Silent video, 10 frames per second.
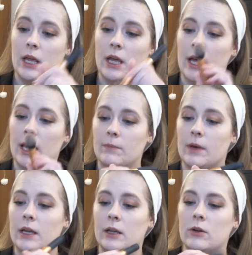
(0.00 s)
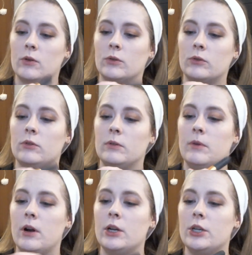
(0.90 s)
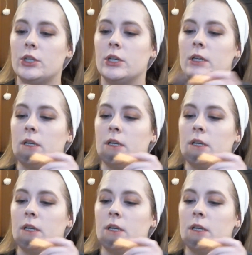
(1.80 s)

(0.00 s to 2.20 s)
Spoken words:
and my contour brush.